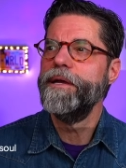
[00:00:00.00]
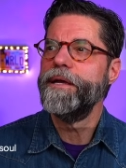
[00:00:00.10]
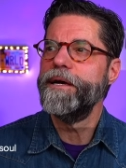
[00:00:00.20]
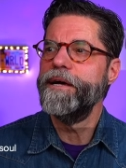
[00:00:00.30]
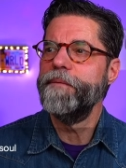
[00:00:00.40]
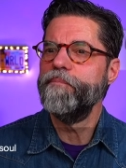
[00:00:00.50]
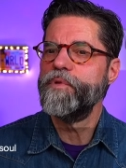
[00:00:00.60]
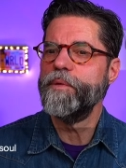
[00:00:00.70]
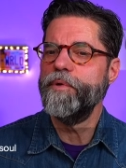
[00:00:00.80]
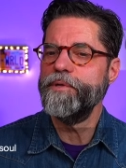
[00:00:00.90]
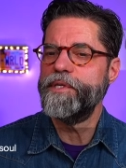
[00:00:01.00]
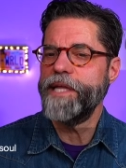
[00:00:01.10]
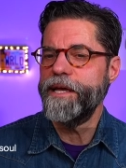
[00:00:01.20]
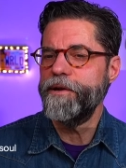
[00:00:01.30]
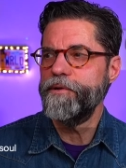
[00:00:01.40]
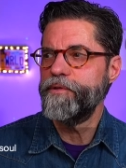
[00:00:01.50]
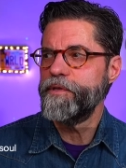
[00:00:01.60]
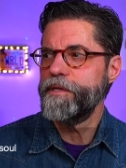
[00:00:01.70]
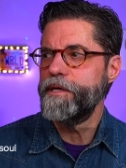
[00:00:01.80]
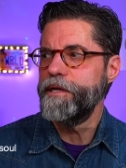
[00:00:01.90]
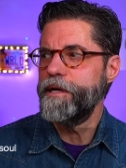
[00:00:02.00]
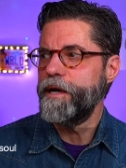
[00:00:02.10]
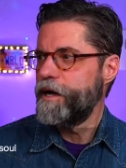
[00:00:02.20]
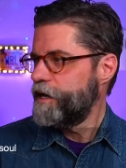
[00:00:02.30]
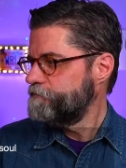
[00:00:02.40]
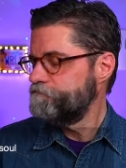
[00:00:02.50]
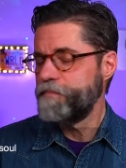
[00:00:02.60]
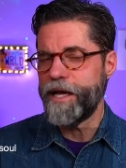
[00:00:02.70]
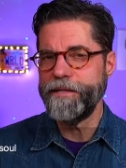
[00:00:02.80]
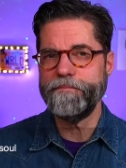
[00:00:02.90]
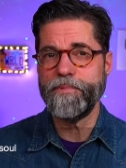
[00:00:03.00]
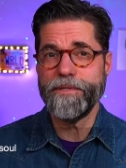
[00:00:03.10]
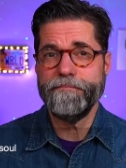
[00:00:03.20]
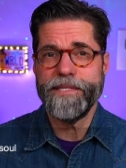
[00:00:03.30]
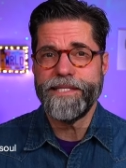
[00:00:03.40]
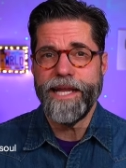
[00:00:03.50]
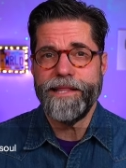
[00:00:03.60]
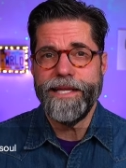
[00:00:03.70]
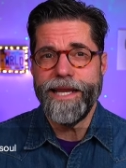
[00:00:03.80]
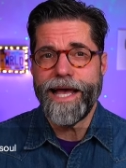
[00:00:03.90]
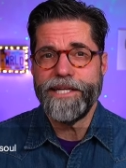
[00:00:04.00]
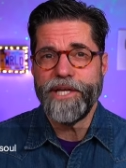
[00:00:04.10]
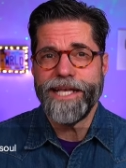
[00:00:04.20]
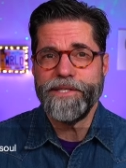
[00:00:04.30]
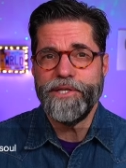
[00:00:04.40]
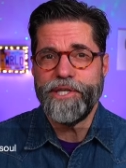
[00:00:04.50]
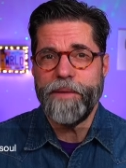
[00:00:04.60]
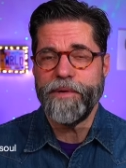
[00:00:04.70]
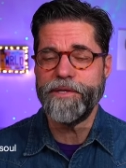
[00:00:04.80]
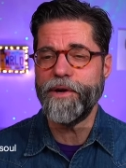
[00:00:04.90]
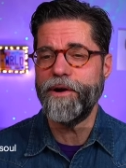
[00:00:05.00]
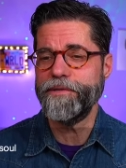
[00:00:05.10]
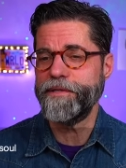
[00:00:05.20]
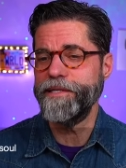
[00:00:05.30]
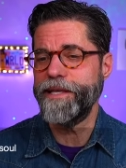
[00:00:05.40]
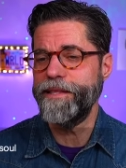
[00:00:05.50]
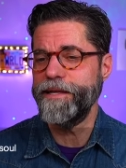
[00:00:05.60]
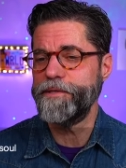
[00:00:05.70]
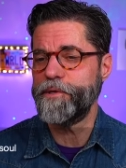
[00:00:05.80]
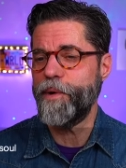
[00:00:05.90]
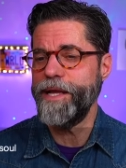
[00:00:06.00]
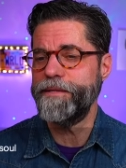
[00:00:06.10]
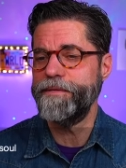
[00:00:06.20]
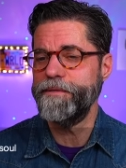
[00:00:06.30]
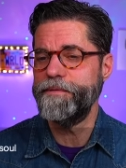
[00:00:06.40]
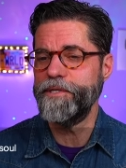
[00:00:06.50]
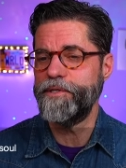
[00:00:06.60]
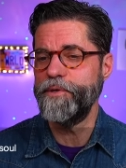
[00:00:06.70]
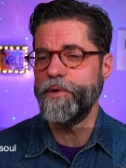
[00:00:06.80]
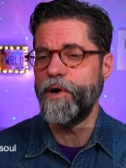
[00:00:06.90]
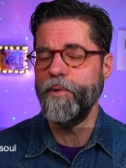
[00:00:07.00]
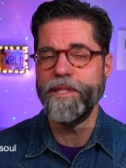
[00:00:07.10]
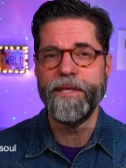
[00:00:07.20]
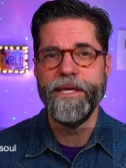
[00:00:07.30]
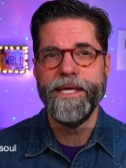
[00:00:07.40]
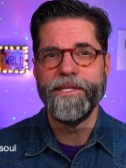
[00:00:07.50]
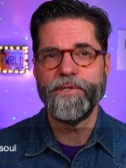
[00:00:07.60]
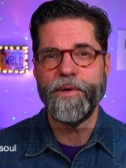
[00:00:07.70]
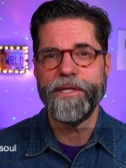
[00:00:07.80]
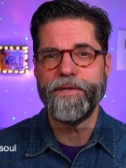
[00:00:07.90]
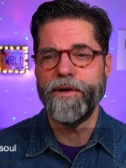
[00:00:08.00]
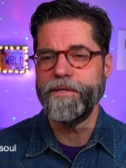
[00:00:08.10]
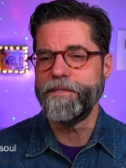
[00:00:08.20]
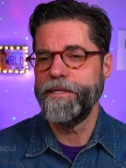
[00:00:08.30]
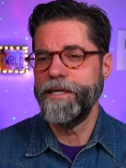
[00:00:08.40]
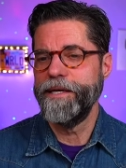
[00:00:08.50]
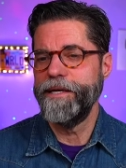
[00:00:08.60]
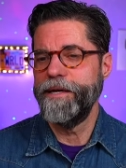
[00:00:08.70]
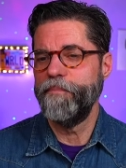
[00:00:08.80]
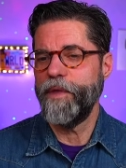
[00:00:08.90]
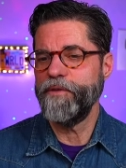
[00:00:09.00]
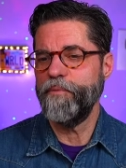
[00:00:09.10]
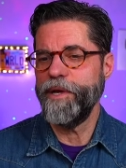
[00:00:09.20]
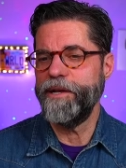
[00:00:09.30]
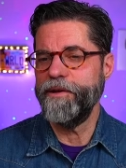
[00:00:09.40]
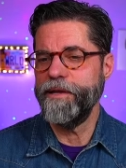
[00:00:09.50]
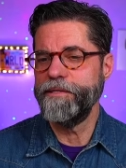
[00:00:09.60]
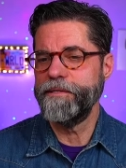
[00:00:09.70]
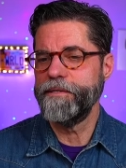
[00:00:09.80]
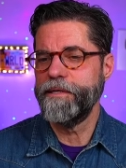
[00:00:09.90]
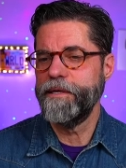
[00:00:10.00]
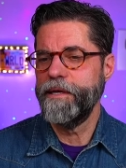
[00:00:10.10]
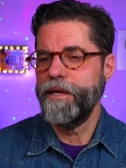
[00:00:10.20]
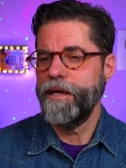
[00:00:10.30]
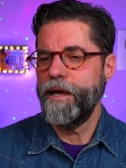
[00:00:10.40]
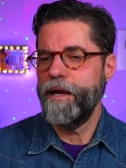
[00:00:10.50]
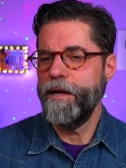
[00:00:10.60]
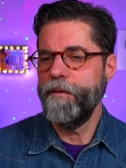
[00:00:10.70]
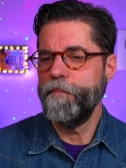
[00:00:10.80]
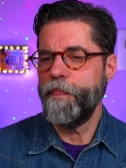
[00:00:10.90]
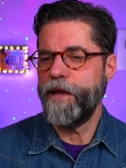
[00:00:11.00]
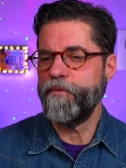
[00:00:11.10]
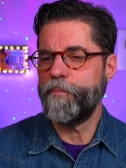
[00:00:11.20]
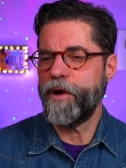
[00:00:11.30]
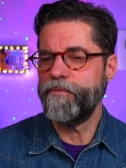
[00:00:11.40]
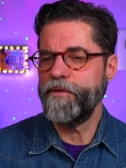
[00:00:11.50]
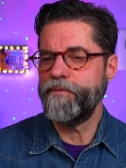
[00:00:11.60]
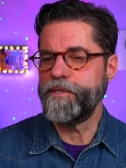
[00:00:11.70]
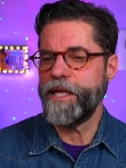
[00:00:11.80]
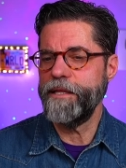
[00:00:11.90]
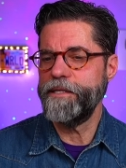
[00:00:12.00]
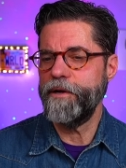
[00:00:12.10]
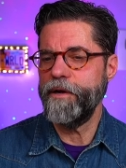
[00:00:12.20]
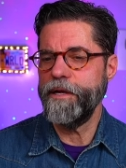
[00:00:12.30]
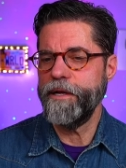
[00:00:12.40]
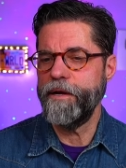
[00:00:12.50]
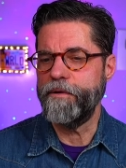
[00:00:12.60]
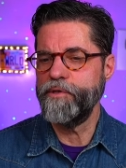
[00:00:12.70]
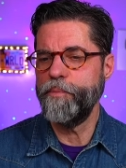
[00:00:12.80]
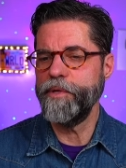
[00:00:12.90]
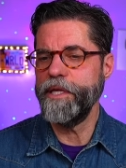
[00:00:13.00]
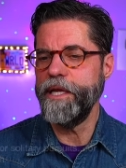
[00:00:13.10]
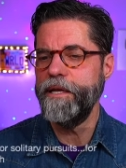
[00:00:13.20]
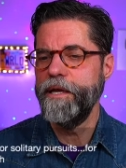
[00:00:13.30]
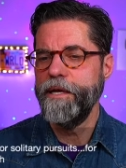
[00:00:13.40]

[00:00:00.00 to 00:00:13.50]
some old standards on some distinctly not jazzy shaped guitars, because I think it's great to just do it all with certain guitars. Thanks for being here, Jens. I have a preference for solitary, Super Lead